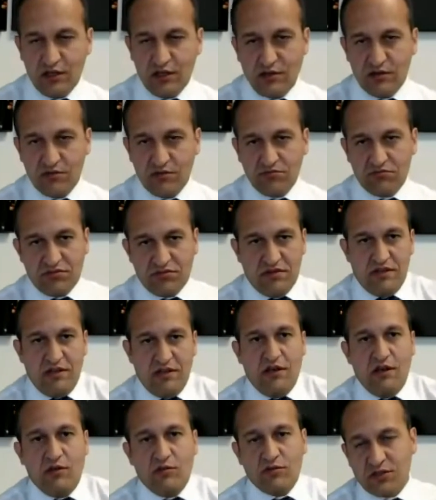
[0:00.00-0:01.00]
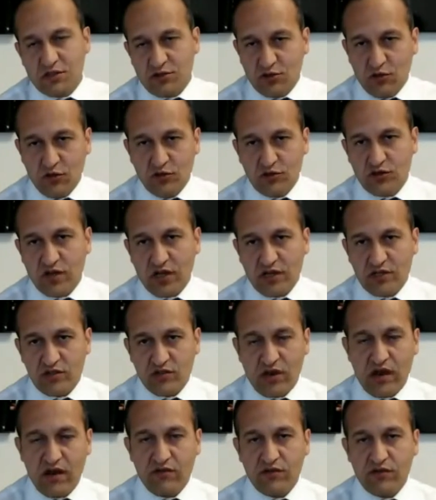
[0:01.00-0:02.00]
Here, there was a tow truck
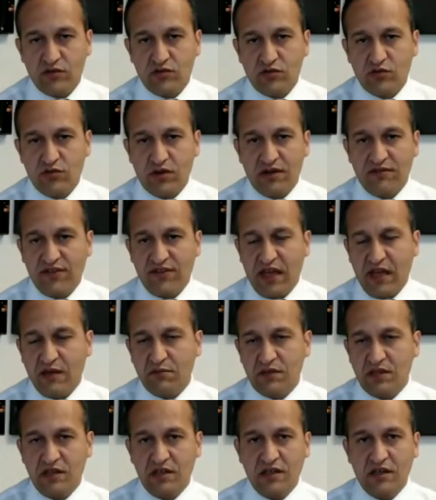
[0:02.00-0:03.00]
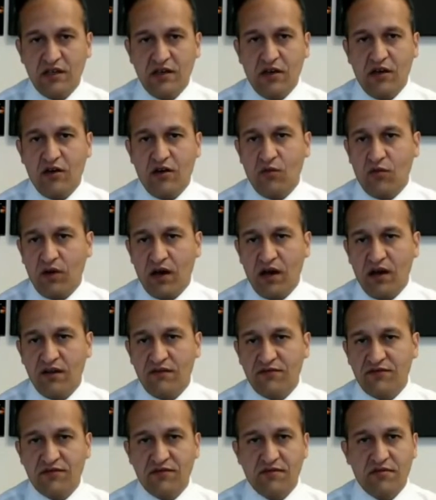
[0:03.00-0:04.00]
driver who had a family,
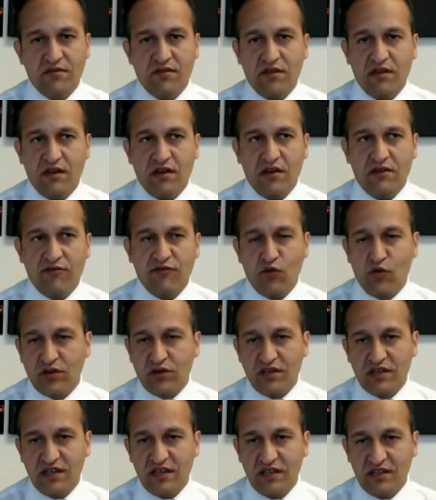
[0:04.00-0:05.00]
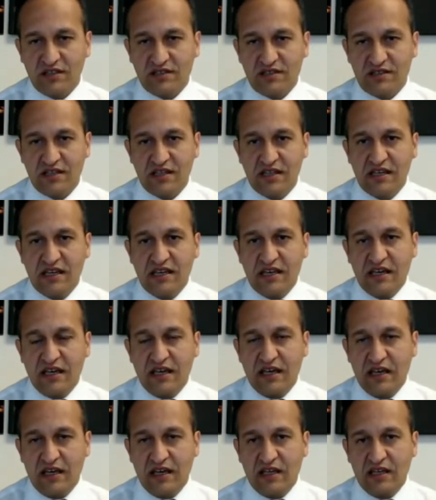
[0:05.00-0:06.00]
wife, 4 kids,
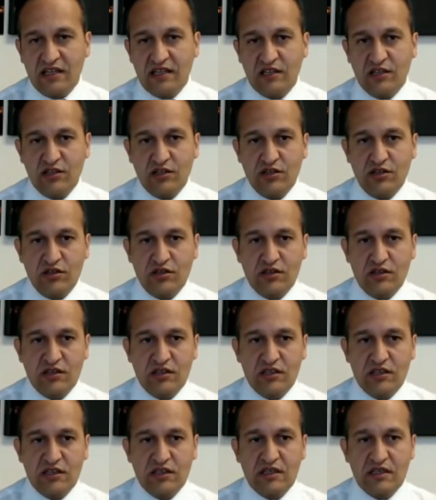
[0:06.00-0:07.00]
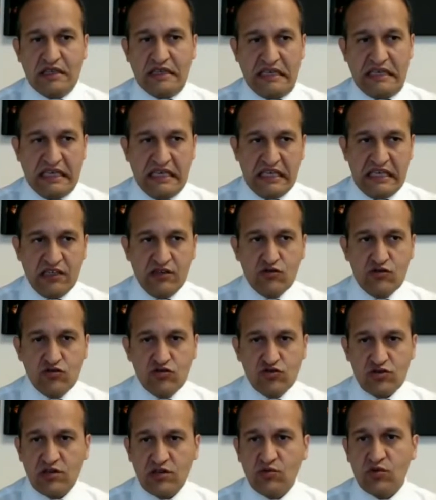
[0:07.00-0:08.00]
and he
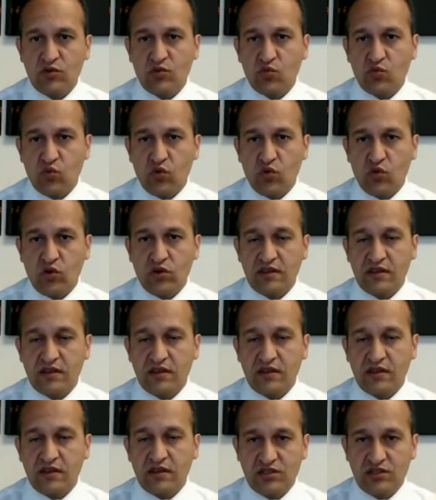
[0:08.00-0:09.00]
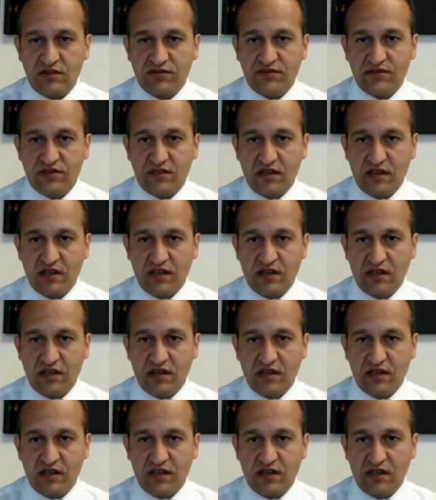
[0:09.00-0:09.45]
usually would work the night shift